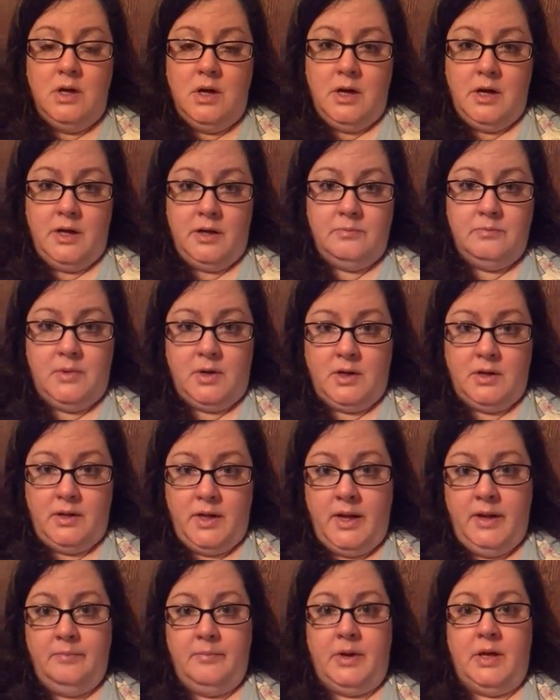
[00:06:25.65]
I had my
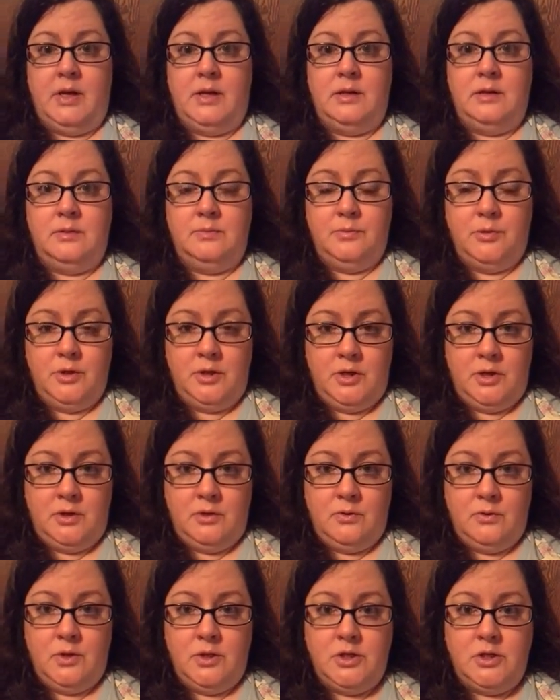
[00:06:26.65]
lap band put in
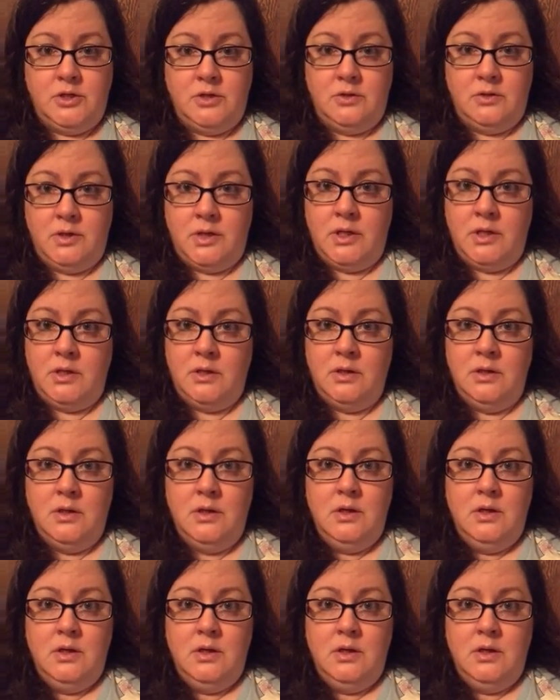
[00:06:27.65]
originally